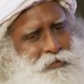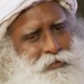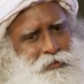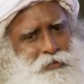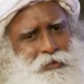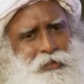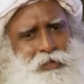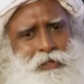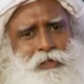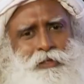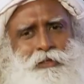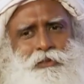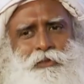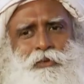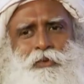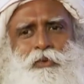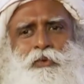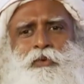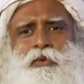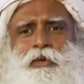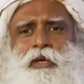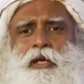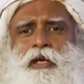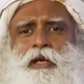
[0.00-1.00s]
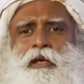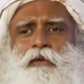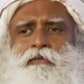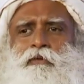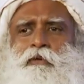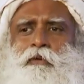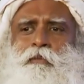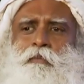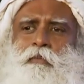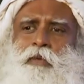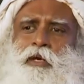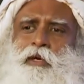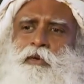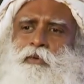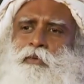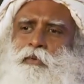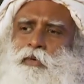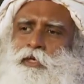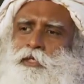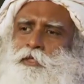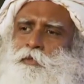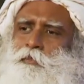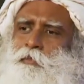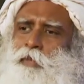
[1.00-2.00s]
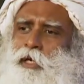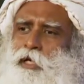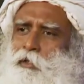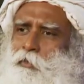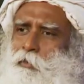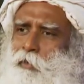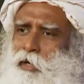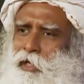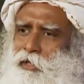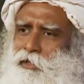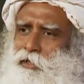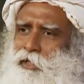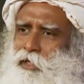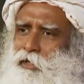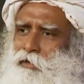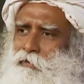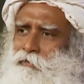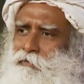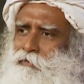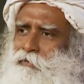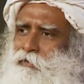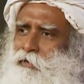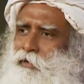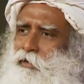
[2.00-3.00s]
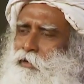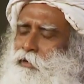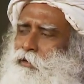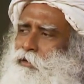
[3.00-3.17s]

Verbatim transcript: There is no need for me to respect myself.